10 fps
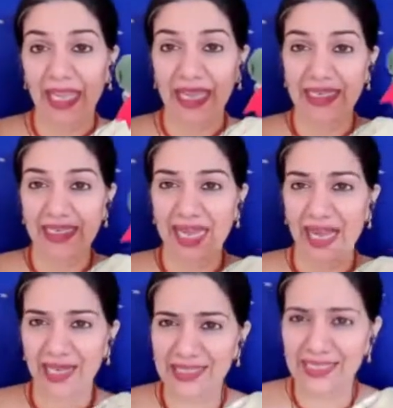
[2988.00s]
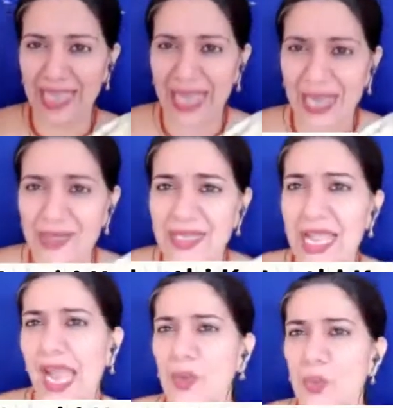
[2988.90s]
And he hunkered down
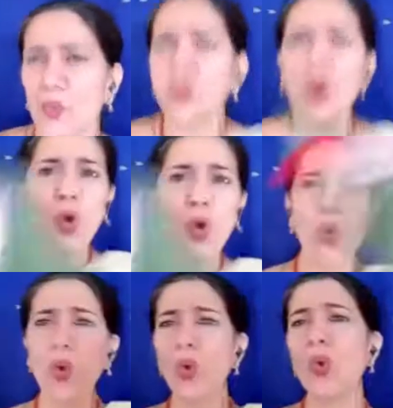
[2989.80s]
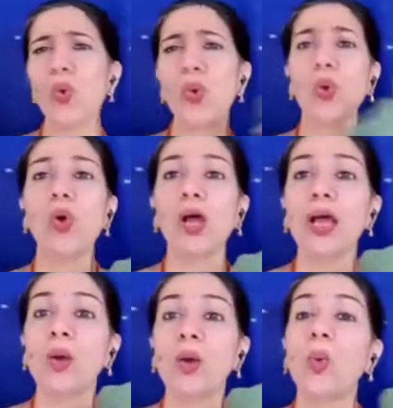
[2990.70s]
and woo!
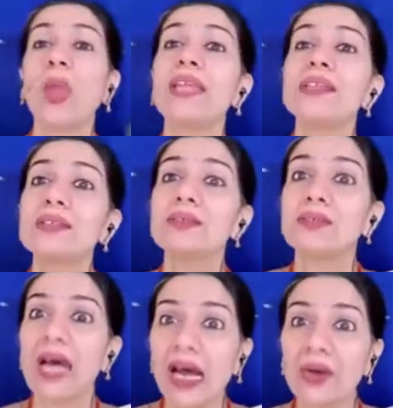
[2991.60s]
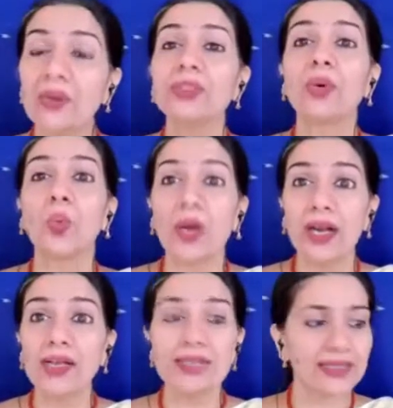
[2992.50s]
Went around the
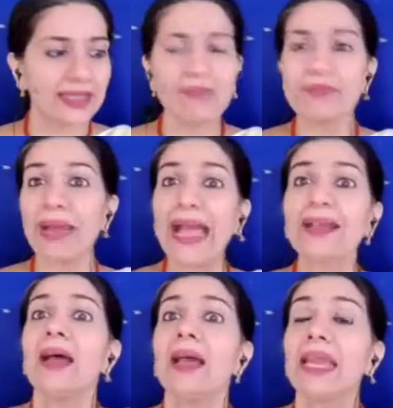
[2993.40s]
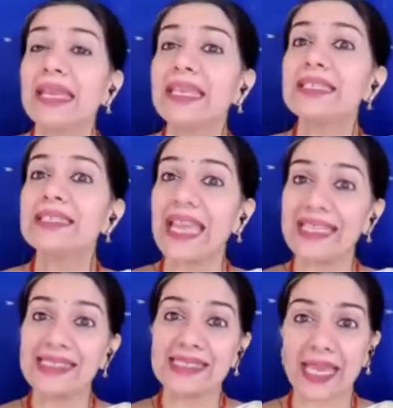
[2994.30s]
world and came back in
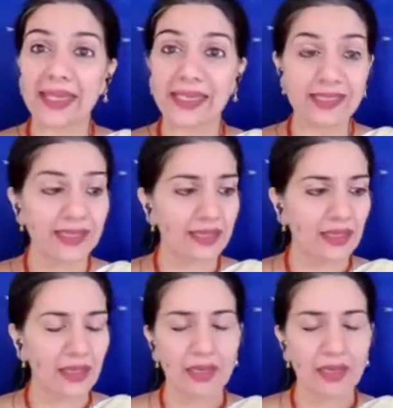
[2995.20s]
10 seconds.